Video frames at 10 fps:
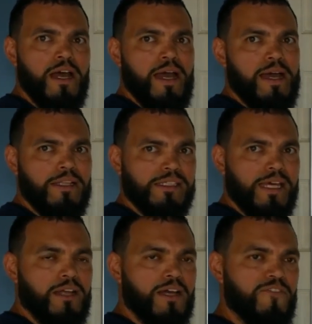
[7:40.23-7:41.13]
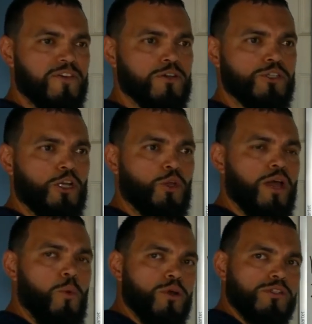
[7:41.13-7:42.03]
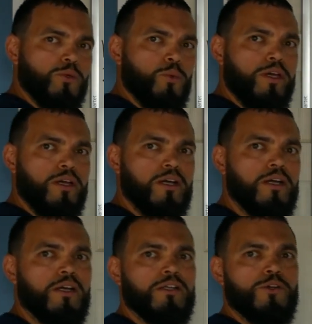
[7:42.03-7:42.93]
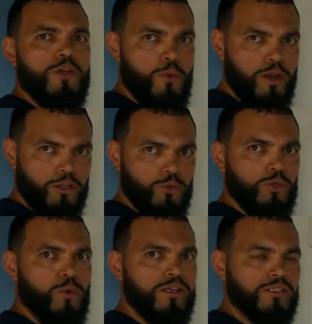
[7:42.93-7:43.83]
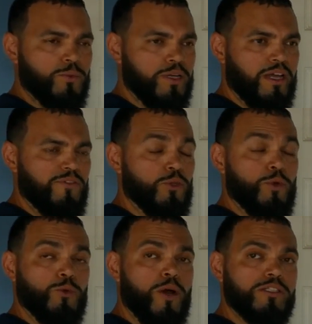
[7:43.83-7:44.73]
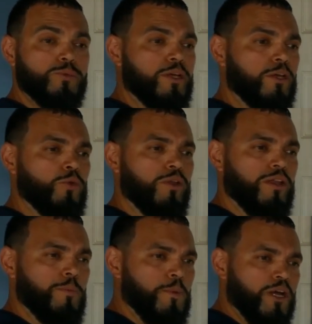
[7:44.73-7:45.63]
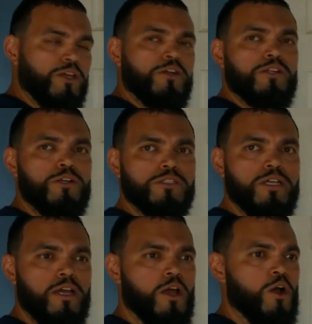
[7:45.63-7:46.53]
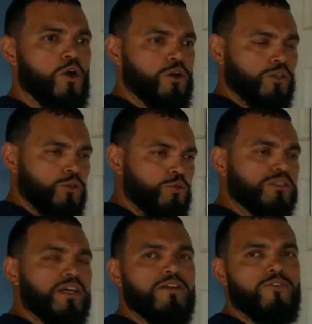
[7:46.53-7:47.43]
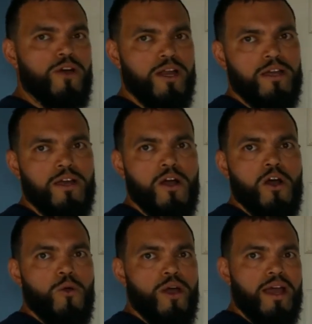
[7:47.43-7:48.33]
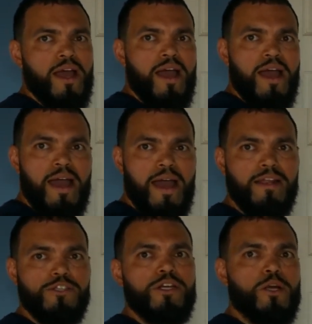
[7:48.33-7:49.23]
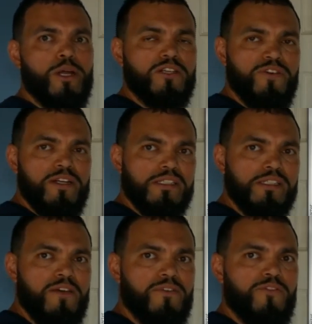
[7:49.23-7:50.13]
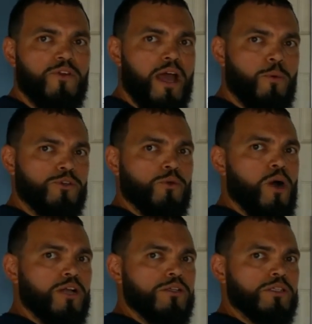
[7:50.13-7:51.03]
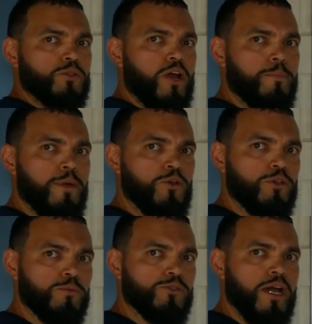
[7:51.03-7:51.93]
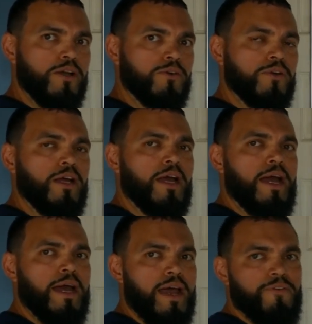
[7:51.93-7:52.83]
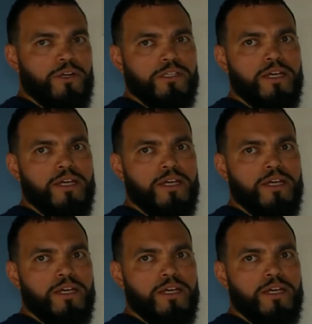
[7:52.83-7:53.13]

And see how that feels. You could do that once a week until you're ready to do it twice a week. If you do it twice a week, you do it either Monday and a Thursday or Tuesday and a Friday. All right. Eddie G, Grace Fitness 7. If you like what you're watching, subscribe to my YouTube channel and have a good